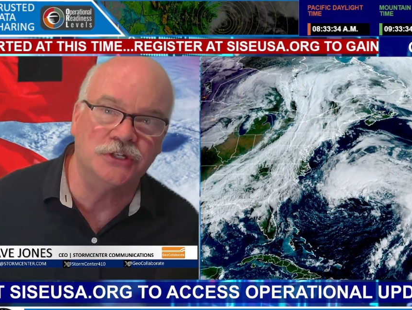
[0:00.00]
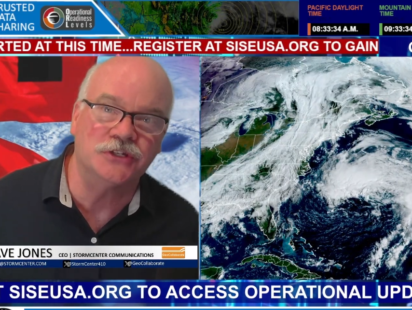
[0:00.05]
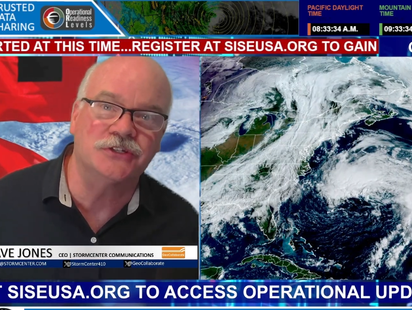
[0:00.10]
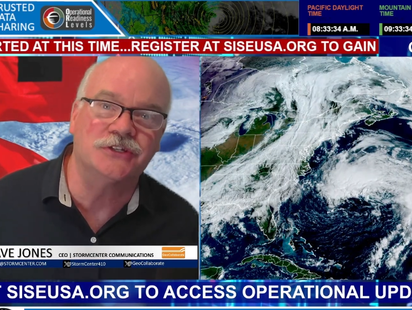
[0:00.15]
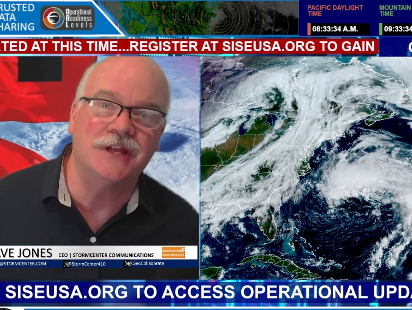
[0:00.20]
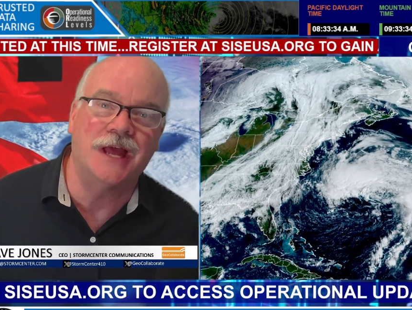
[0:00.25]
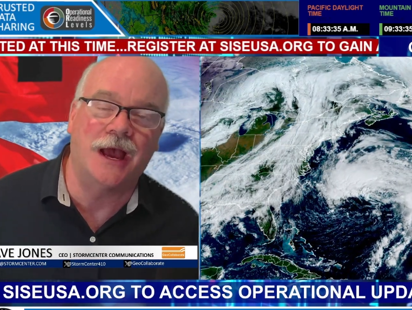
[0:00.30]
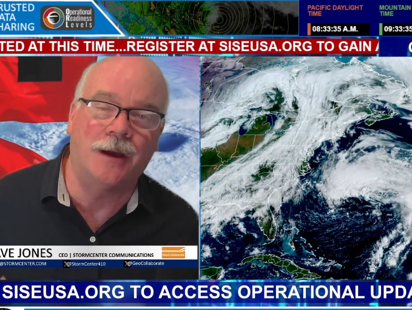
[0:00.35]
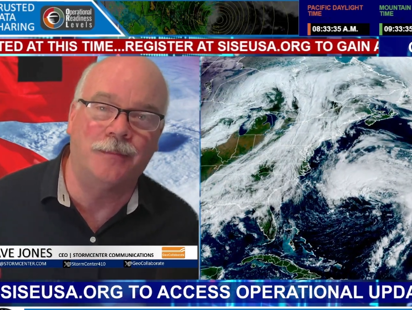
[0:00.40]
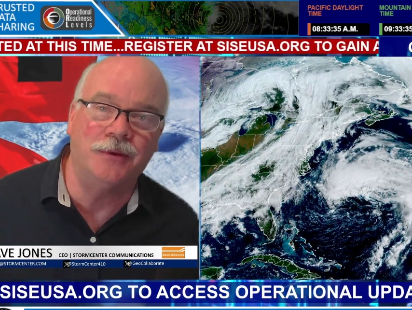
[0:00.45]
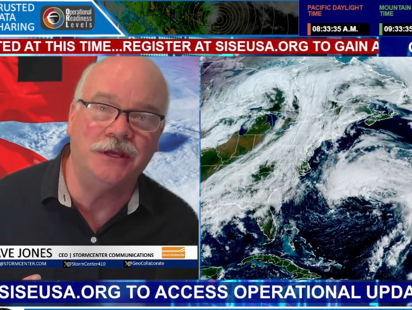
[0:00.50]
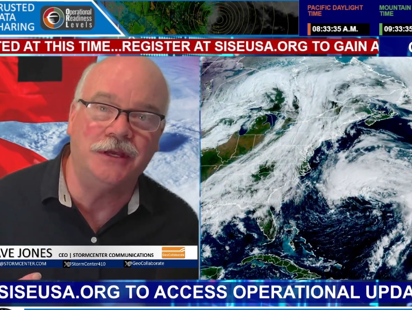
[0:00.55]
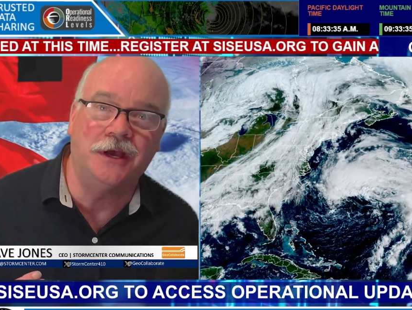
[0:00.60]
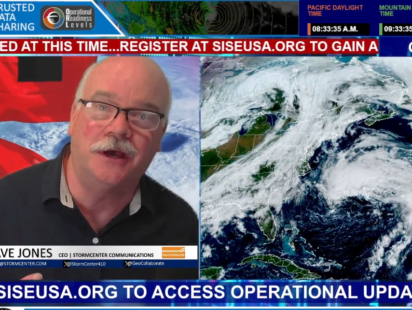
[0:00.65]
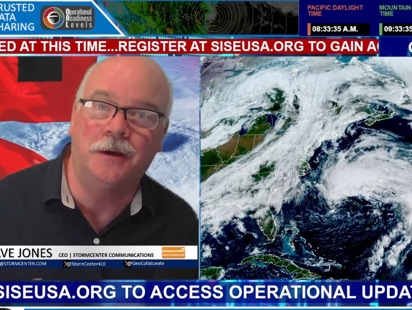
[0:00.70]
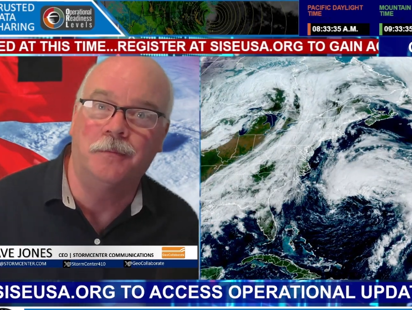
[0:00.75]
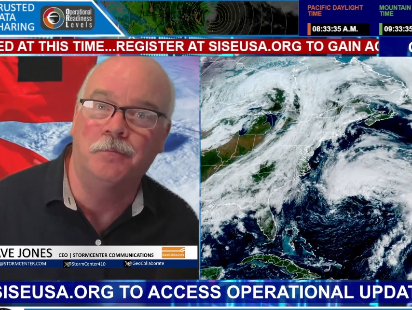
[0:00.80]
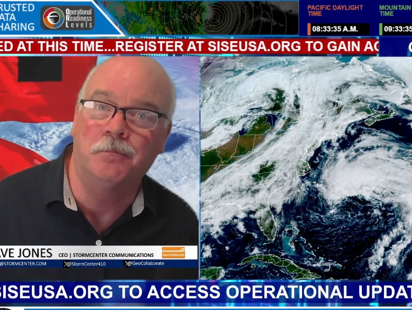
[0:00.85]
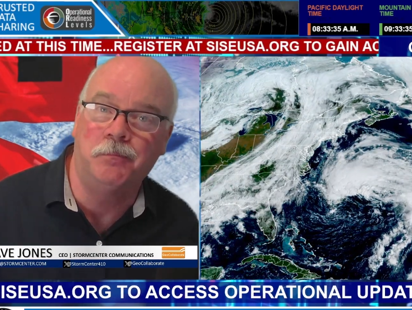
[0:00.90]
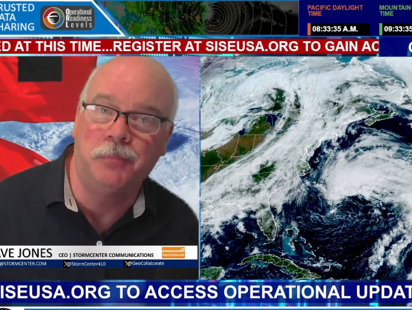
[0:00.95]
which has
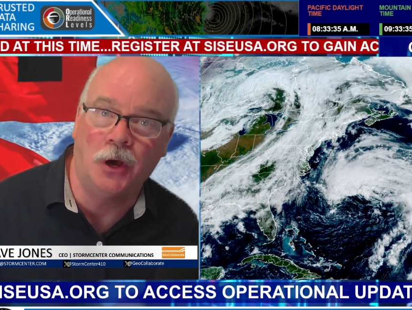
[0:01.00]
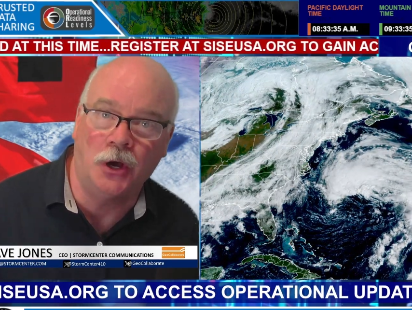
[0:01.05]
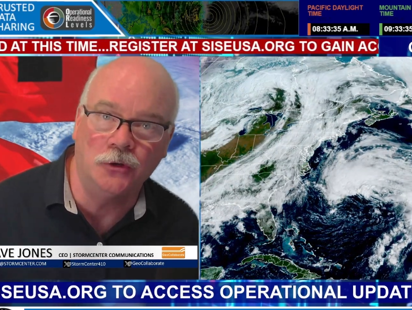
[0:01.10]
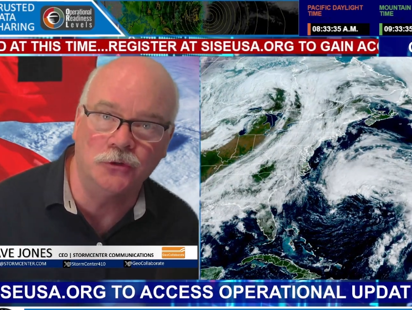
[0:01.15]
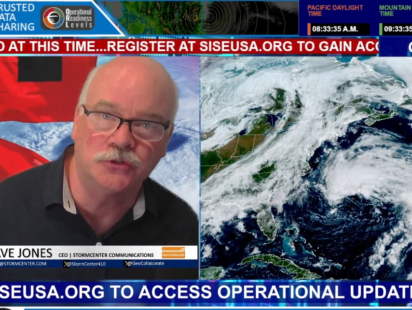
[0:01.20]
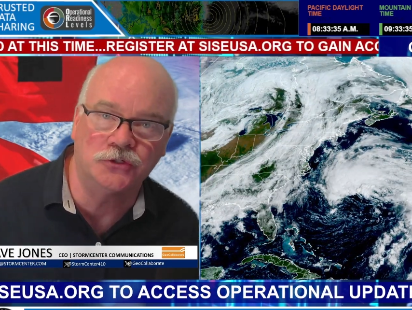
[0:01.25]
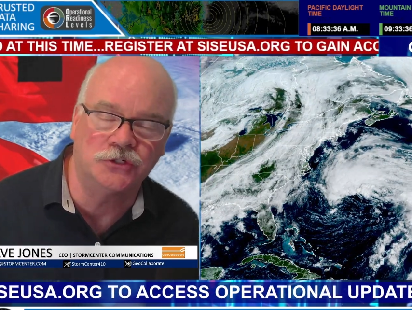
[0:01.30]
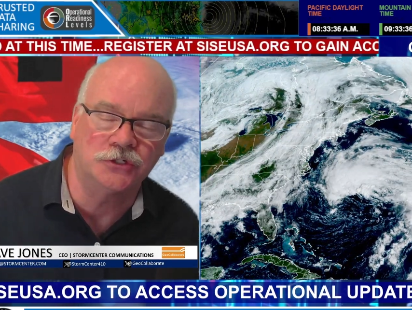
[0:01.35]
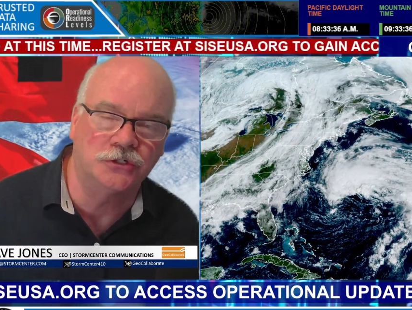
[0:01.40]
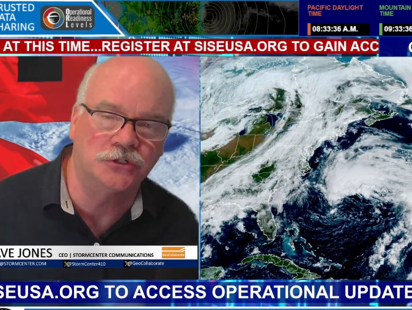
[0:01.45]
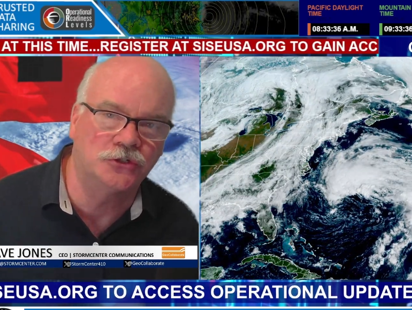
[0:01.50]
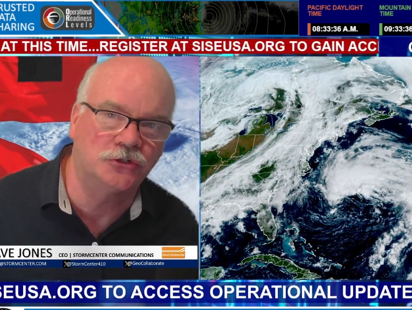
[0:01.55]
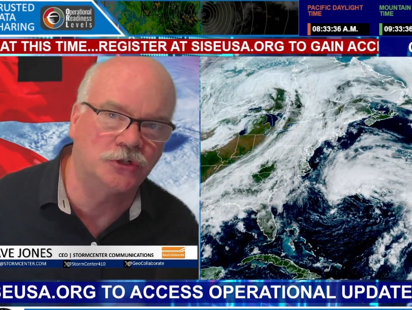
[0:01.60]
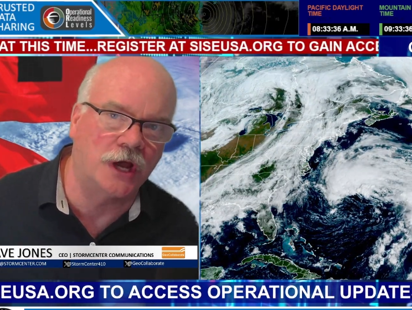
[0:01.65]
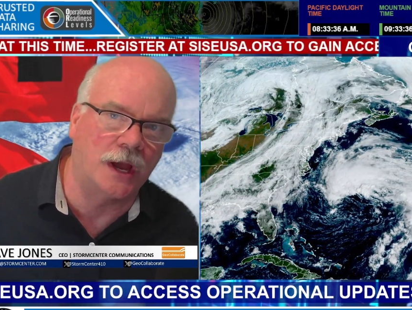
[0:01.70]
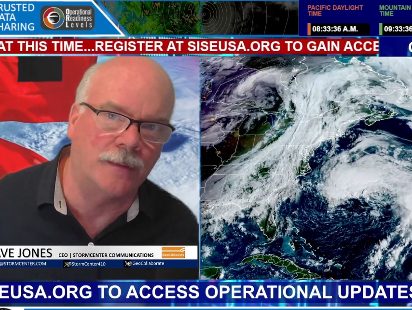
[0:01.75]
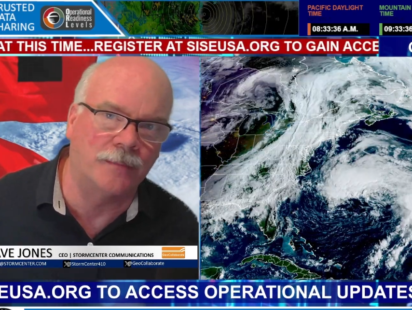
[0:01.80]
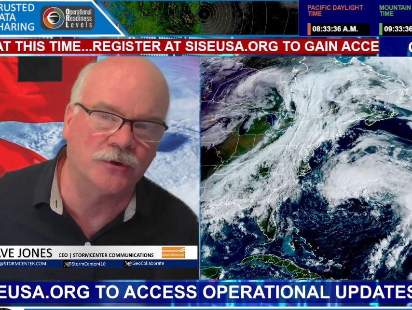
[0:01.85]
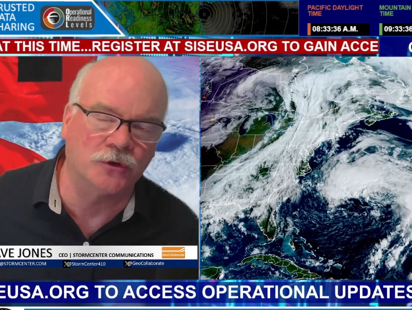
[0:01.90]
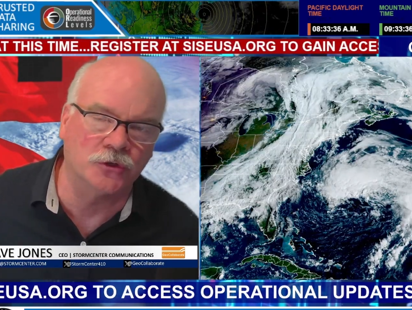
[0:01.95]
now become
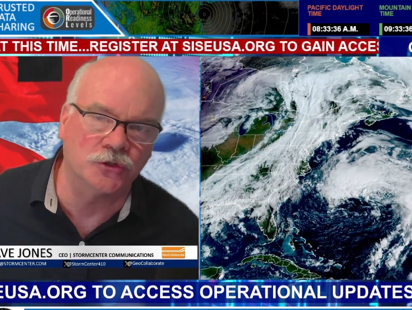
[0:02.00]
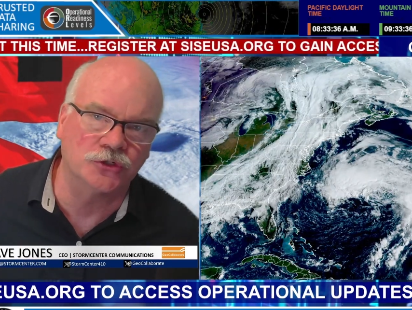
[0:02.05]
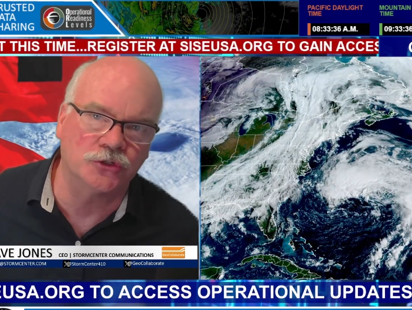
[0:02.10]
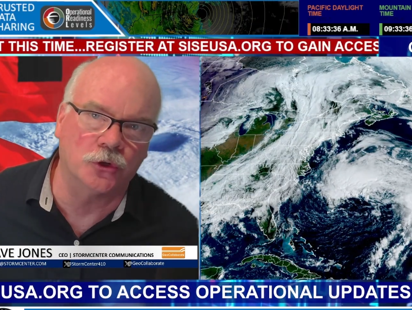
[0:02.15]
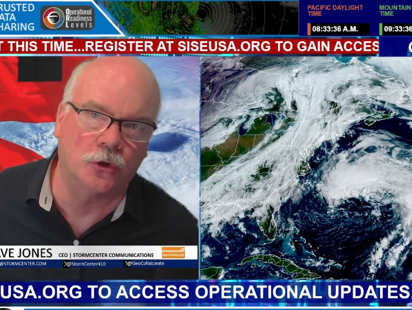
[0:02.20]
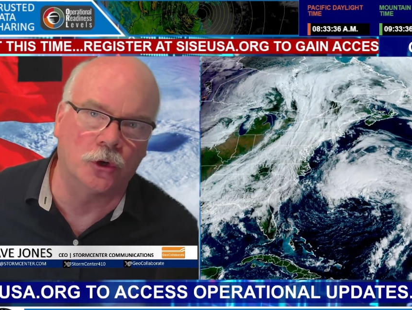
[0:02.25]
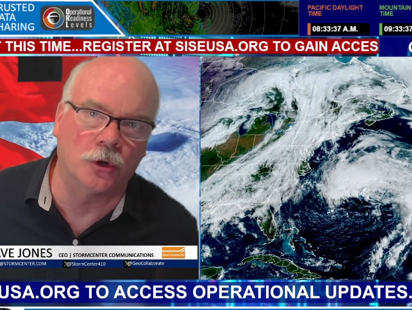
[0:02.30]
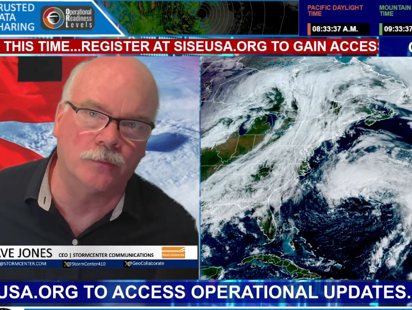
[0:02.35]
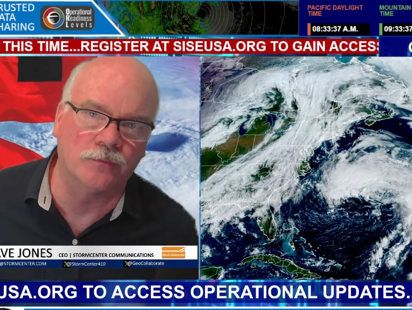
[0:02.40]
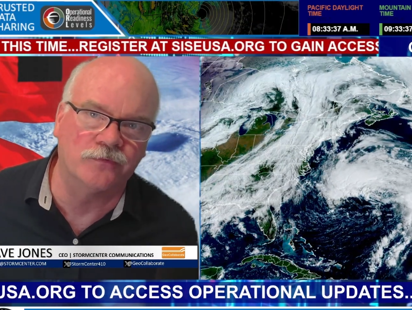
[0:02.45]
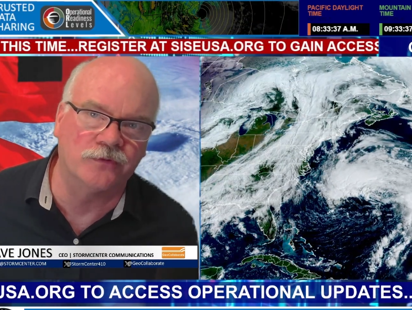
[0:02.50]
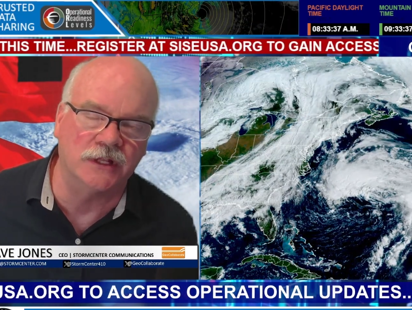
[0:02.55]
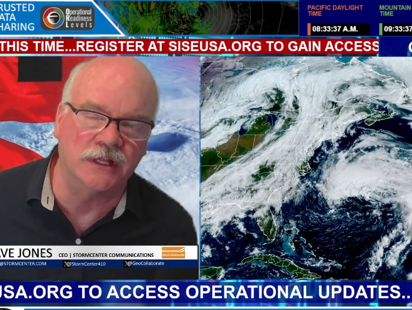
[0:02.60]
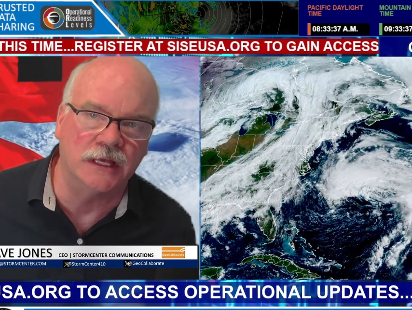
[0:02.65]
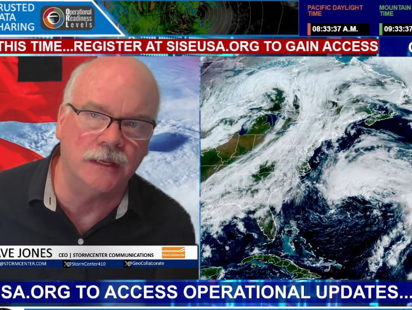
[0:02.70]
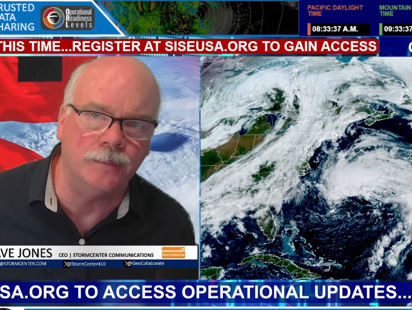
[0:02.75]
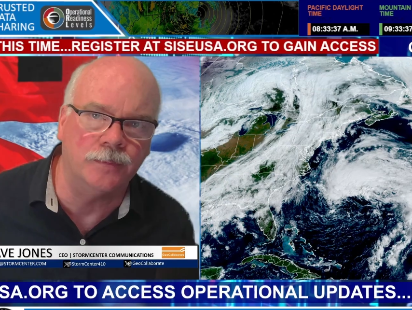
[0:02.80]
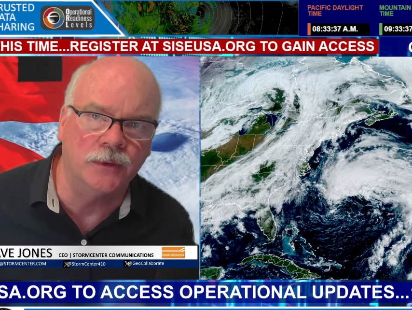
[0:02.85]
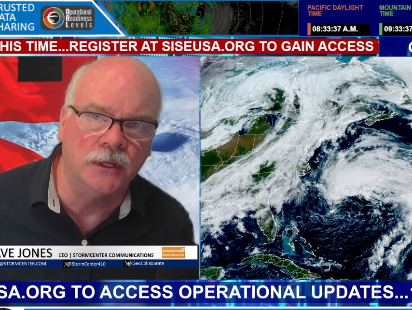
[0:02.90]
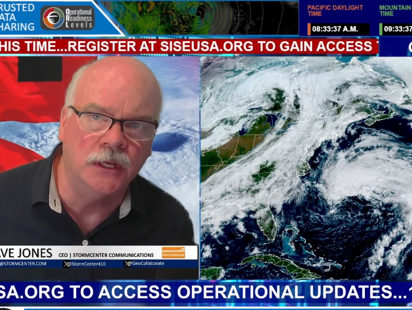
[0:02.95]
post-Tropical
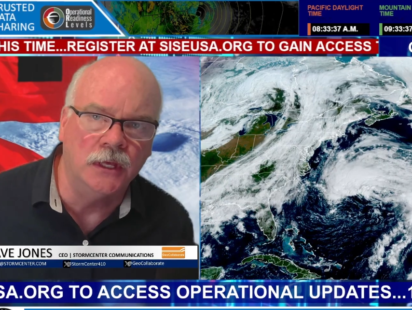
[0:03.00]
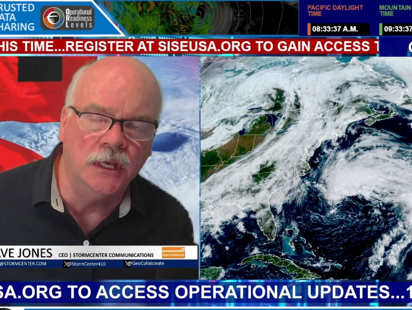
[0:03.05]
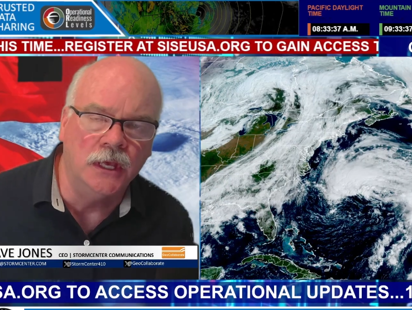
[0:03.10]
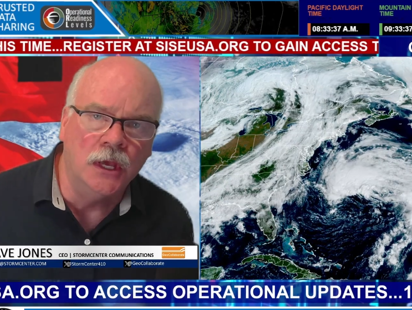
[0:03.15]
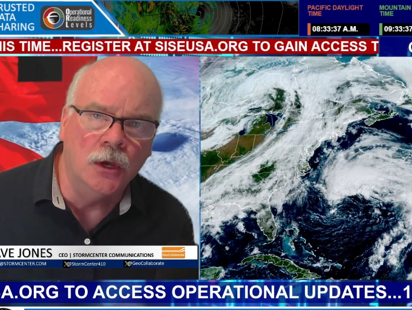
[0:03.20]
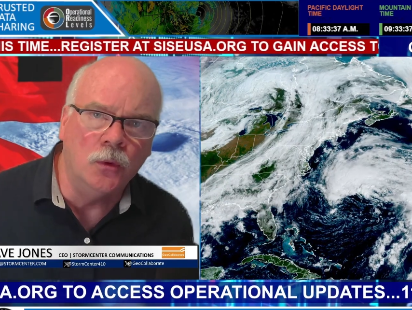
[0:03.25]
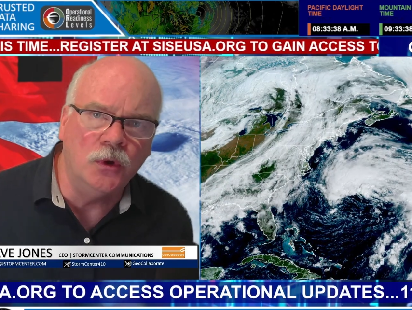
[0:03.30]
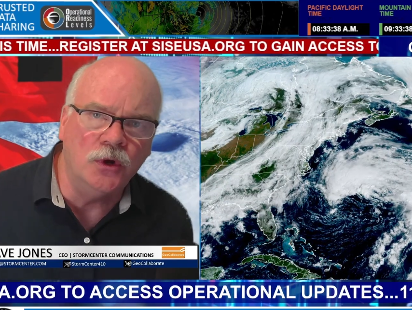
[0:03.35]
Storm Philippe.